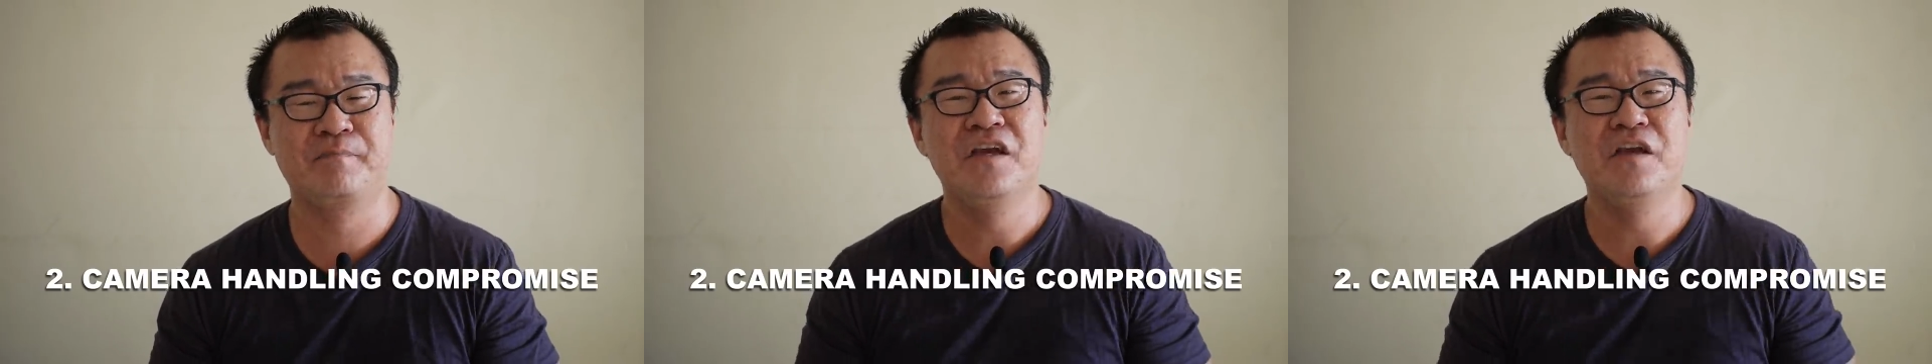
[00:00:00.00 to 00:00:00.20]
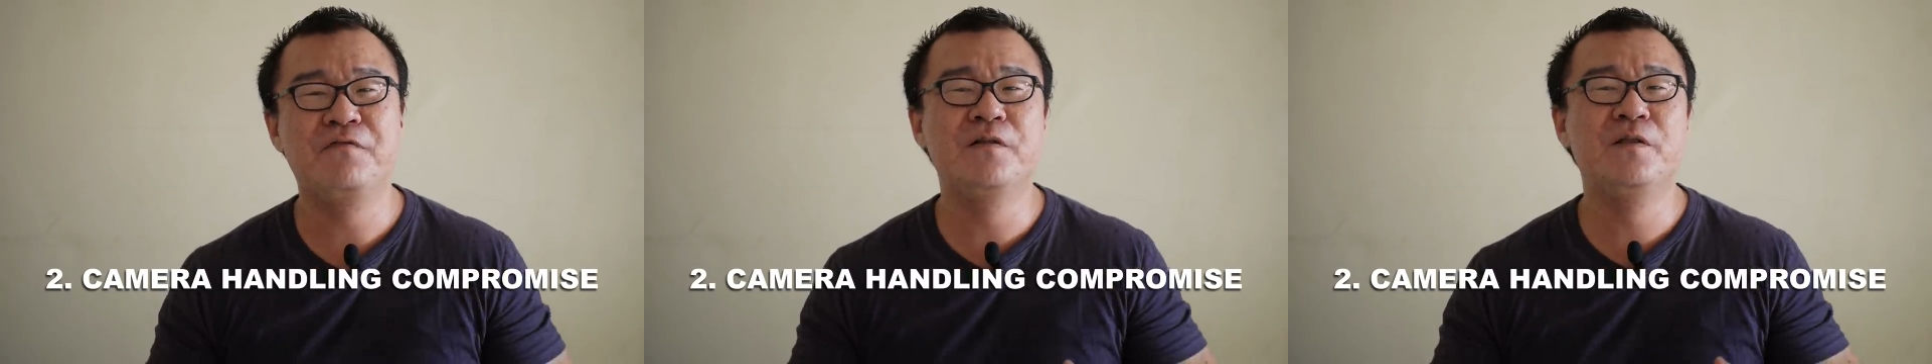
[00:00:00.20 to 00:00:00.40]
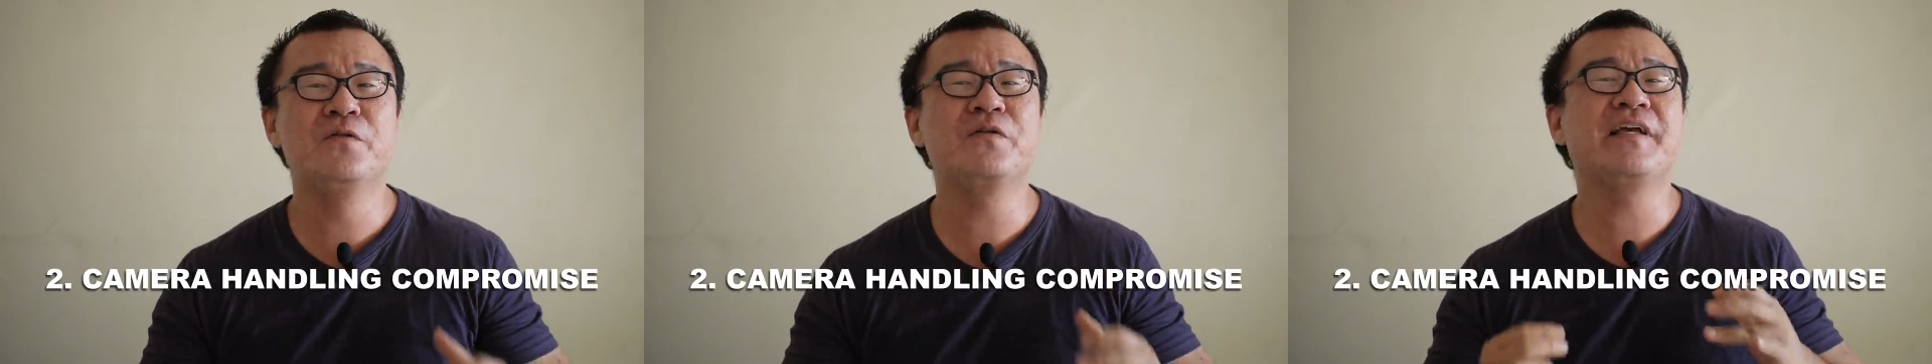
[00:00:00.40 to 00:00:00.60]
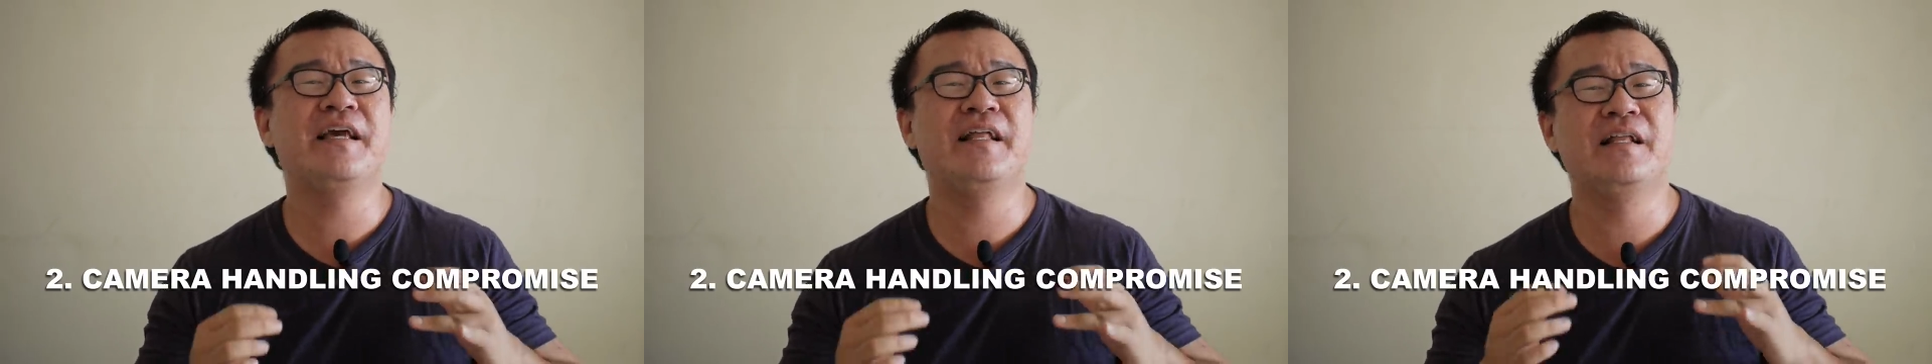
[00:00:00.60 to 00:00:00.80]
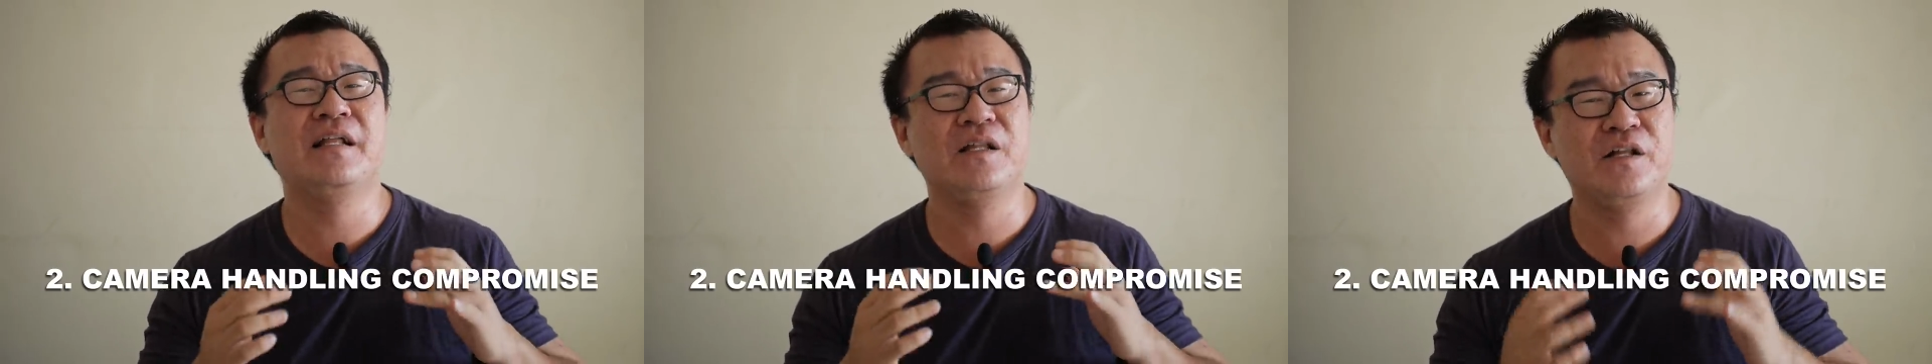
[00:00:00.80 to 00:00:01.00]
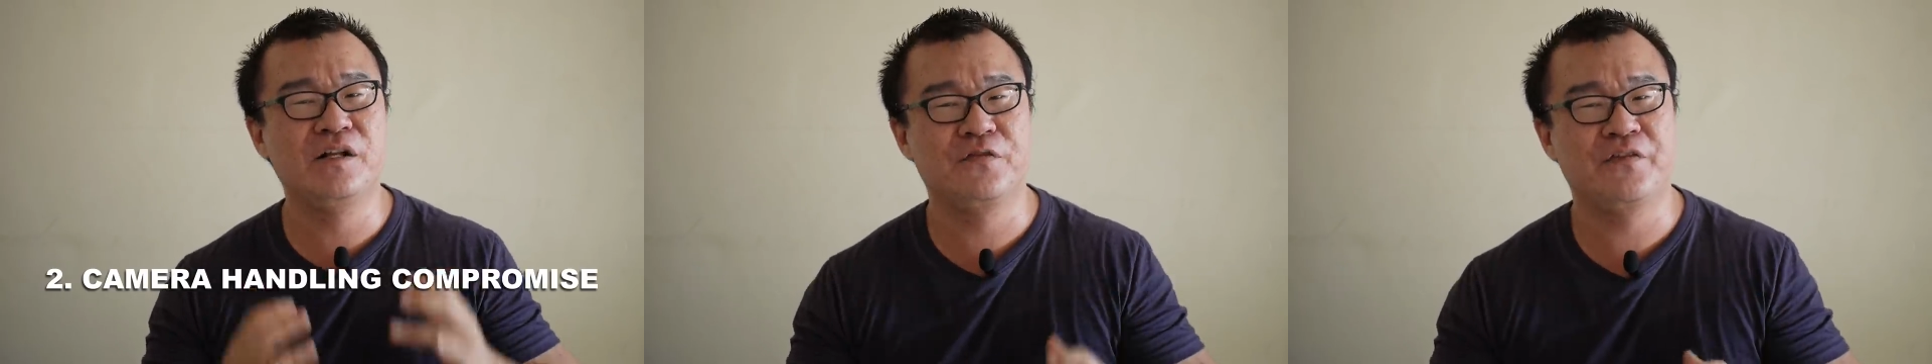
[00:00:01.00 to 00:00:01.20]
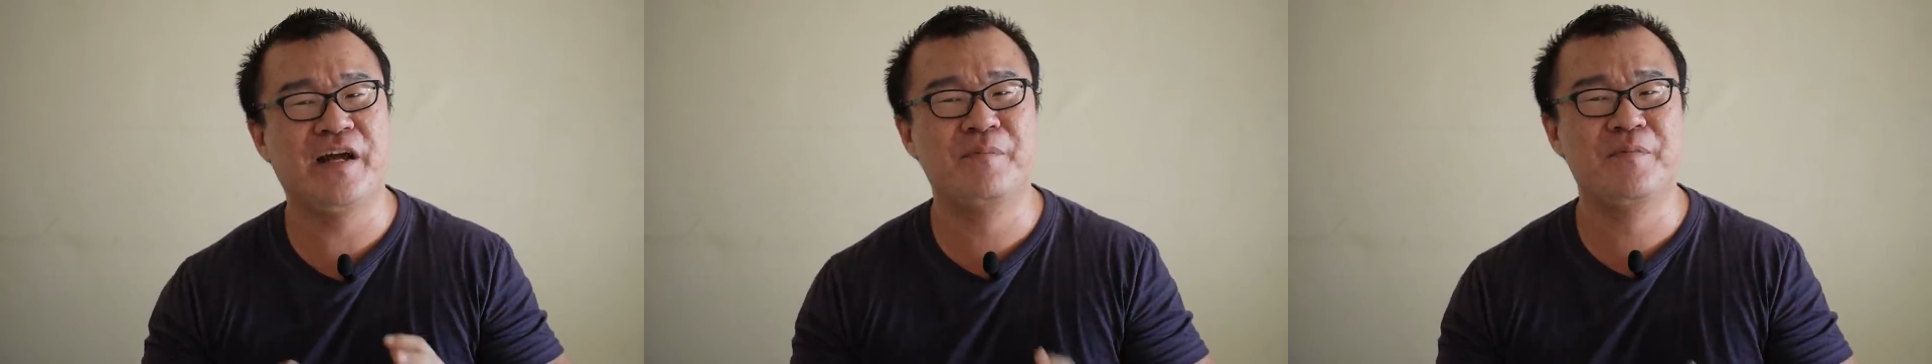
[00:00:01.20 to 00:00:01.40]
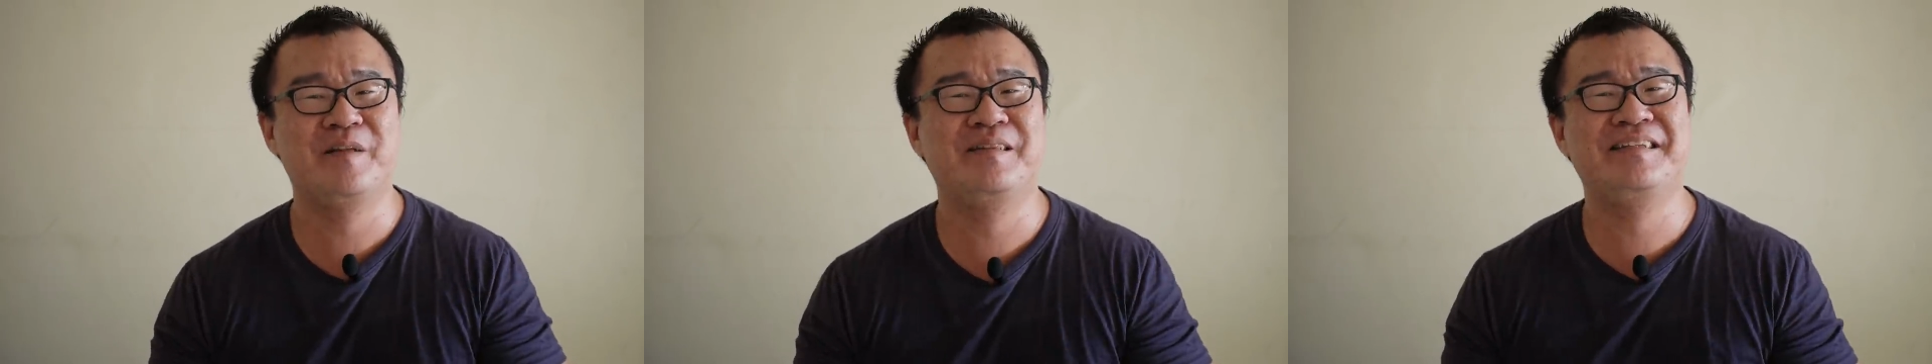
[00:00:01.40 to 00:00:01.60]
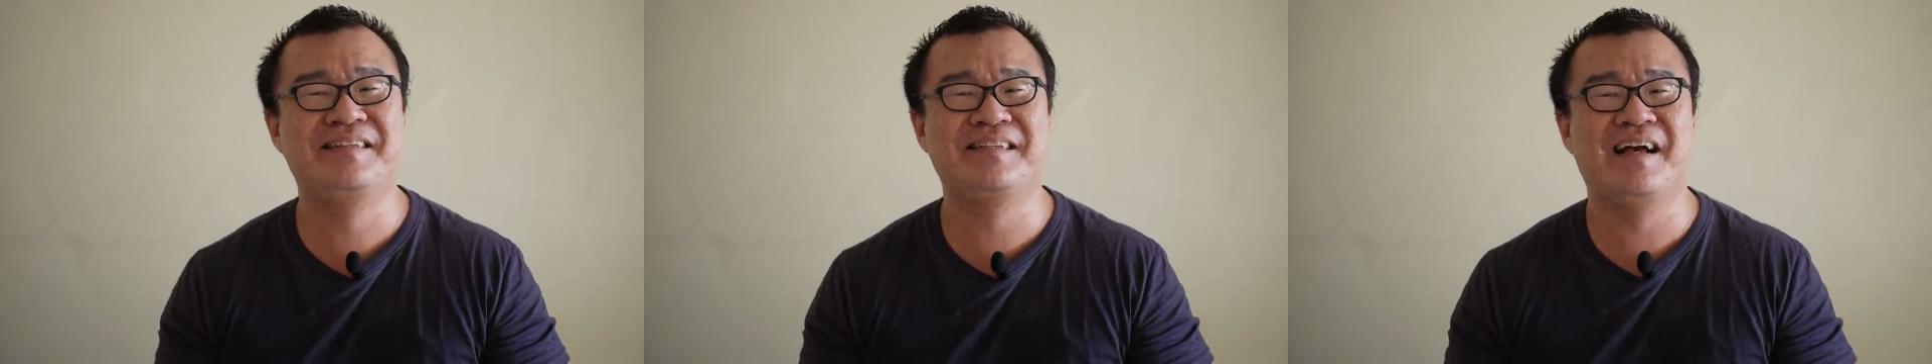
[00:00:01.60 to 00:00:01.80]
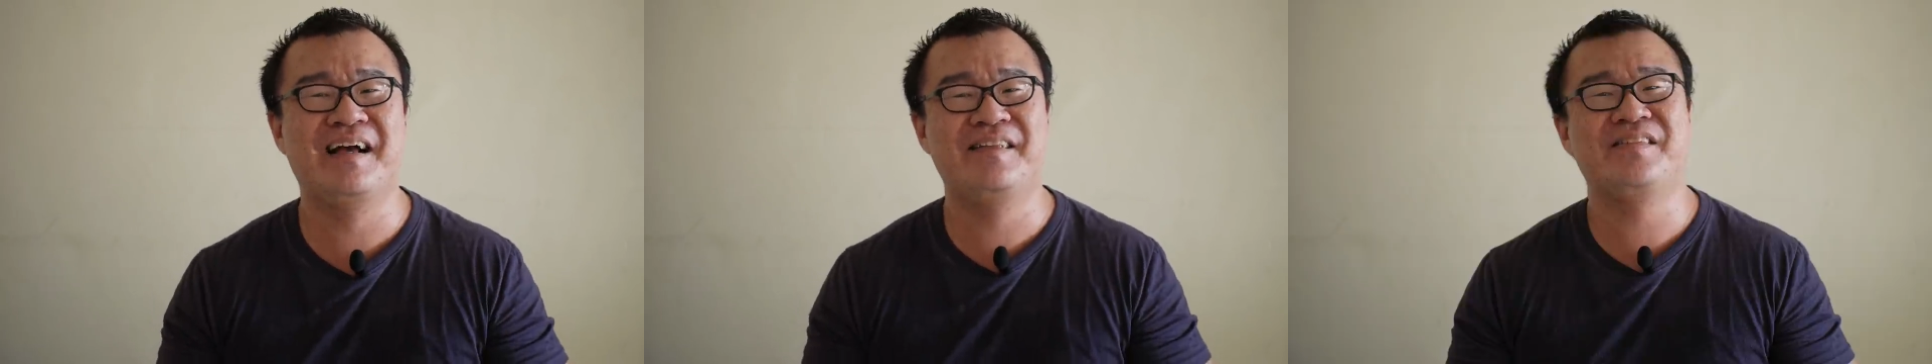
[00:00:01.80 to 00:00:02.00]
If you look at a lot of camera
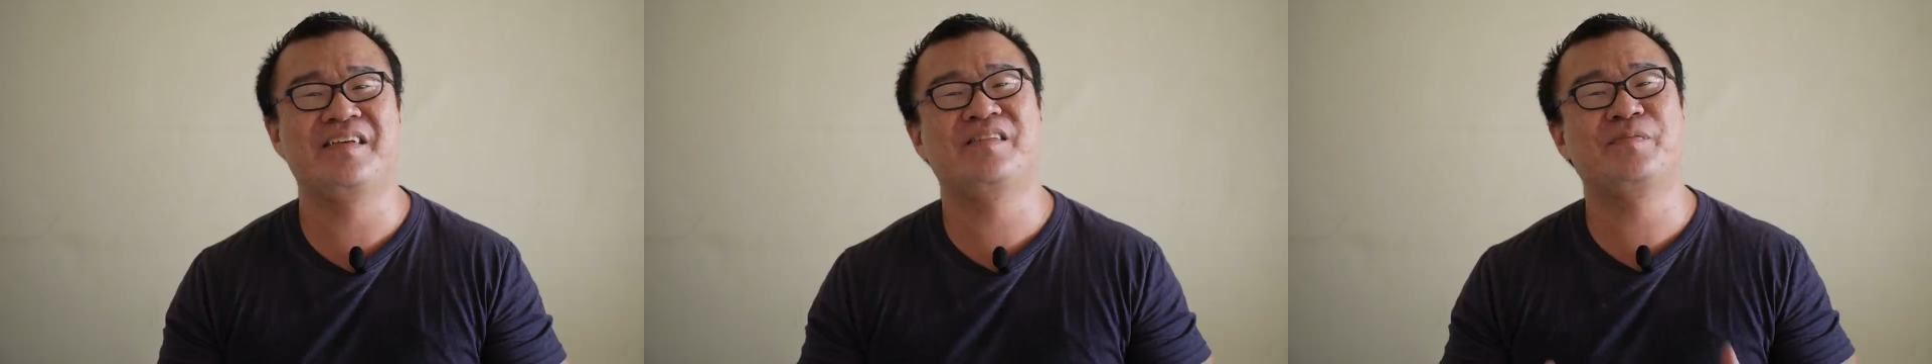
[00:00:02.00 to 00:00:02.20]
designs,